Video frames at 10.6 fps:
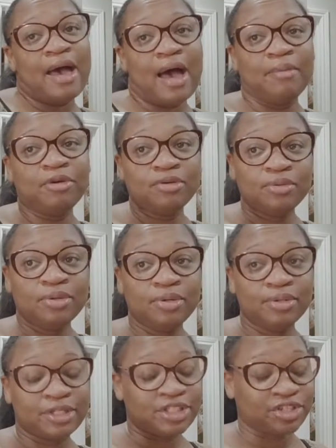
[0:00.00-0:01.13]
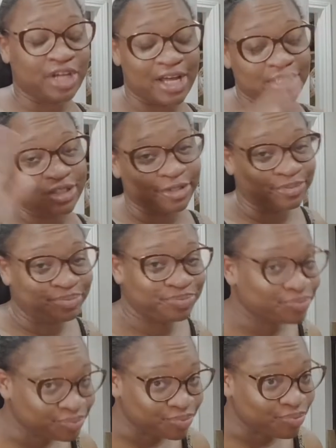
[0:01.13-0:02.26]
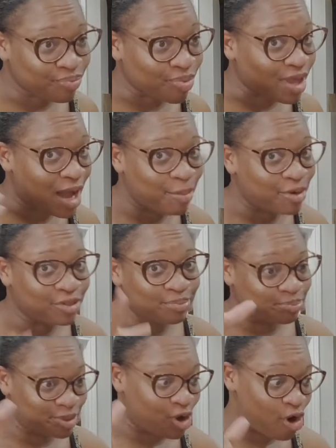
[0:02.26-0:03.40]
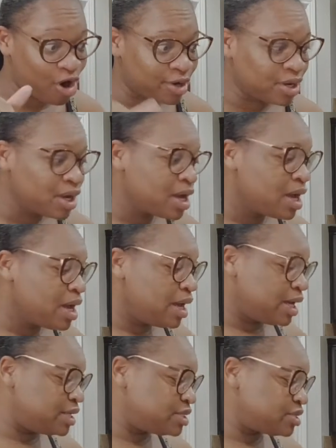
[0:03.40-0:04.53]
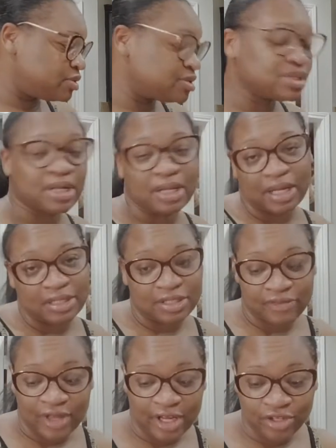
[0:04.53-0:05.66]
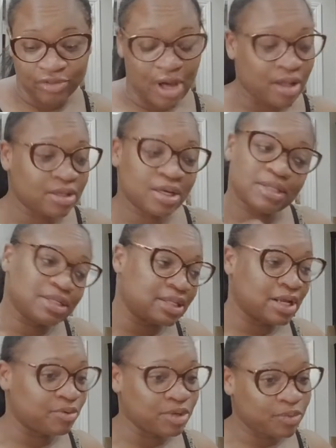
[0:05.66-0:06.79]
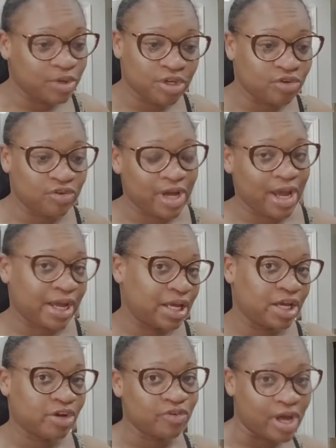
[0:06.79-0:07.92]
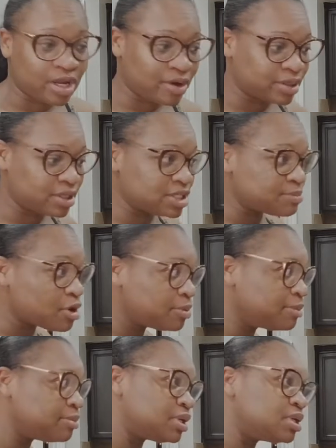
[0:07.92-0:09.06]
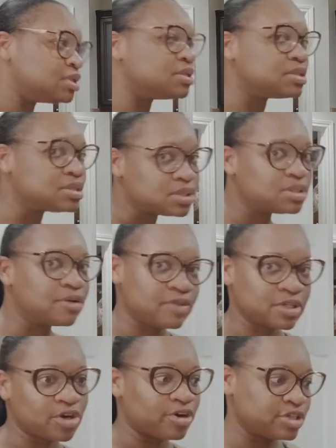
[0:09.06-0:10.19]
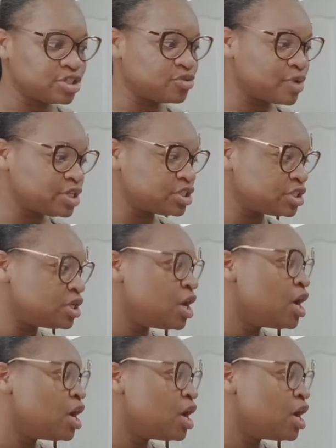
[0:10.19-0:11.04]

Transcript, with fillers: I'm on, as you guys know, I'm on BR. And so there's not a lot of stuff I can do. All the content that I really wanted to create, I can't create it at this moment because of this current situation.